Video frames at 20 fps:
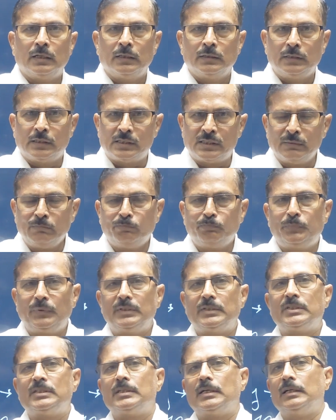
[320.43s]
the
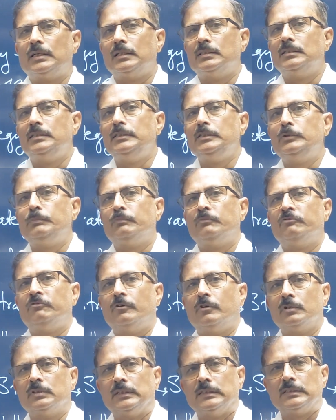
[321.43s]
simple strategy
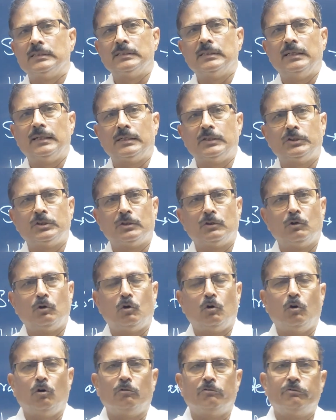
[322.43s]
for the selection
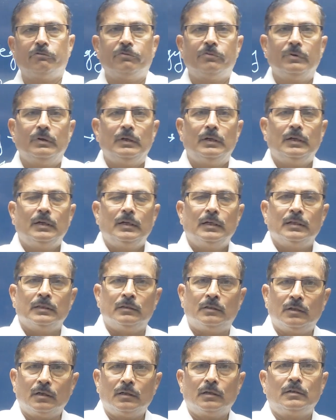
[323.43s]
of
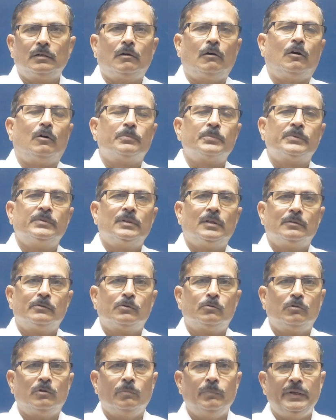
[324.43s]
the optional
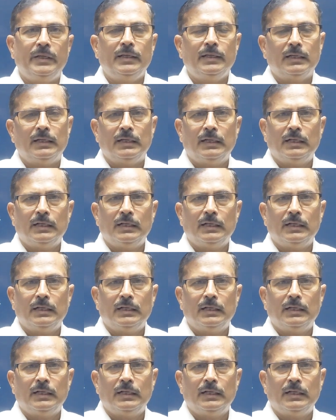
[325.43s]
should be,